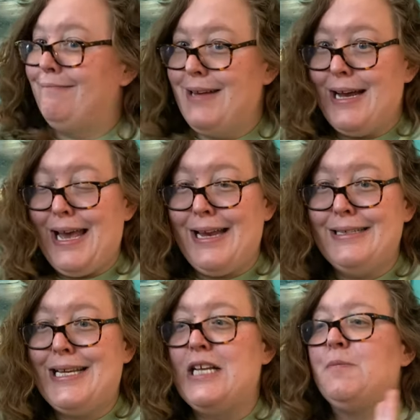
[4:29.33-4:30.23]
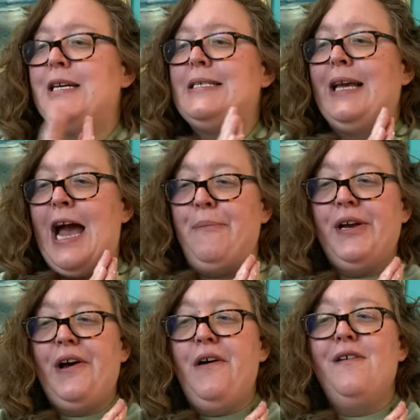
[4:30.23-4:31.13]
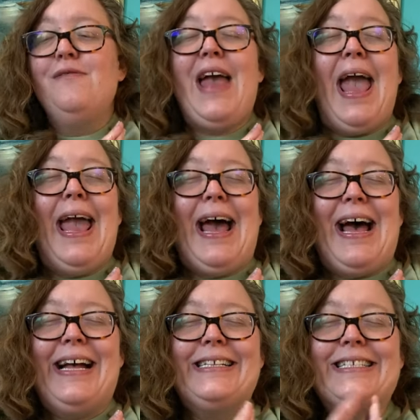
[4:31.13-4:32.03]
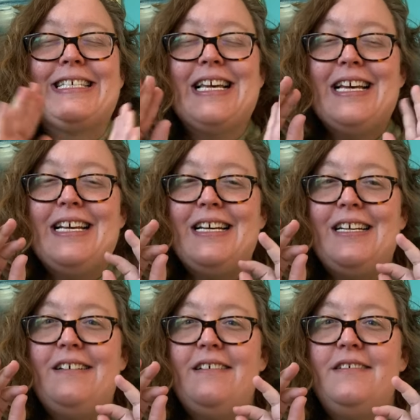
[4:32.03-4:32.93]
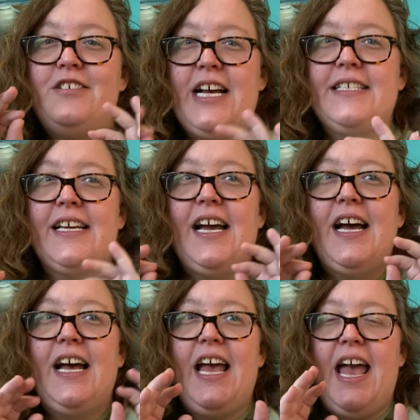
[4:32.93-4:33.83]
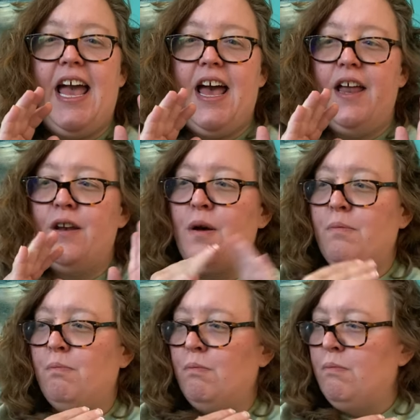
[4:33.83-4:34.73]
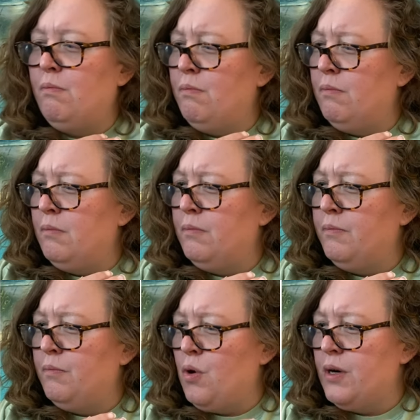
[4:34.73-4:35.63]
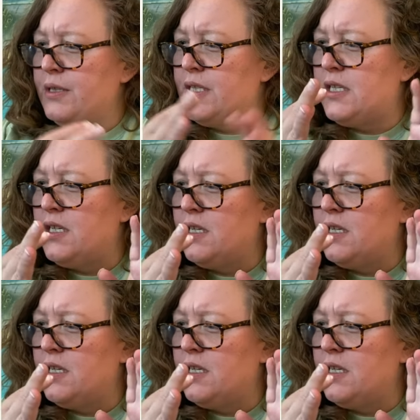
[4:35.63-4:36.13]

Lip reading: again, takes place in Cabot Cove, and Jessica and Mort.